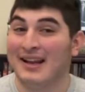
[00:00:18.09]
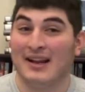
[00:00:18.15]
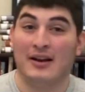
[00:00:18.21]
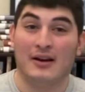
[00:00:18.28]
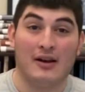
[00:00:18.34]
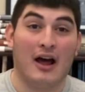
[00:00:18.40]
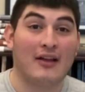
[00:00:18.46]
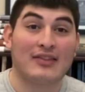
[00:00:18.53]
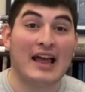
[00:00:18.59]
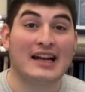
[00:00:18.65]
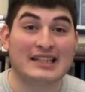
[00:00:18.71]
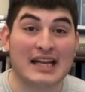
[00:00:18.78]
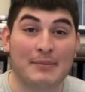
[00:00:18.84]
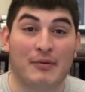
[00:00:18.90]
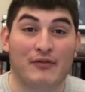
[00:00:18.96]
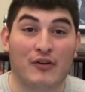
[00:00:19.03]
Not that
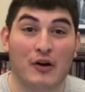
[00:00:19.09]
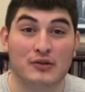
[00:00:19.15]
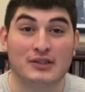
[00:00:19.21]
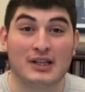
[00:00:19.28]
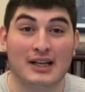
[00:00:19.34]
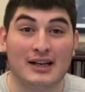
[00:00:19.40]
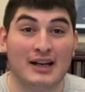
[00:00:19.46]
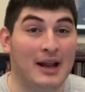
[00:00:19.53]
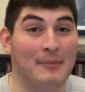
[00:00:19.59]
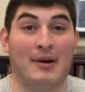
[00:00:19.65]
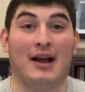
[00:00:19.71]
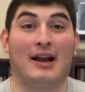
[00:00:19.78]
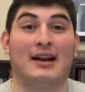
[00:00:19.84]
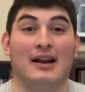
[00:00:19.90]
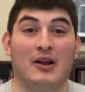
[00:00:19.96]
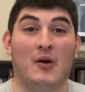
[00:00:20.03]
type of frozen. I'm not
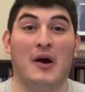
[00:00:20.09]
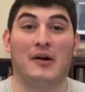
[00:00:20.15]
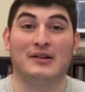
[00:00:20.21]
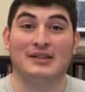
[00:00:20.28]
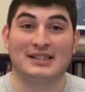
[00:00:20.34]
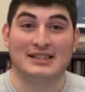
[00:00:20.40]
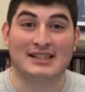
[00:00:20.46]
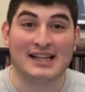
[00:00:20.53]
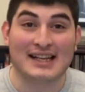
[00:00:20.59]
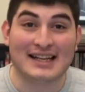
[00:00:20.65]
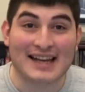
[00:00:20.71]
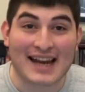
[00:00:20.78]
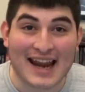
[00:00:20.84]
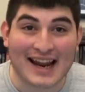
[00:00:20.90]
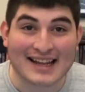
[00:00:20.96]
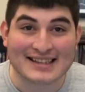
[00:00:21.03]
gonna go out and sing and
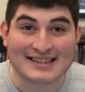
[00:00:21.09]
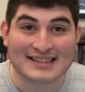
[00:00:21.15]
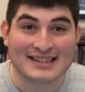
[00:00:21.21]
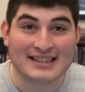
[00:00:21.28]
dance.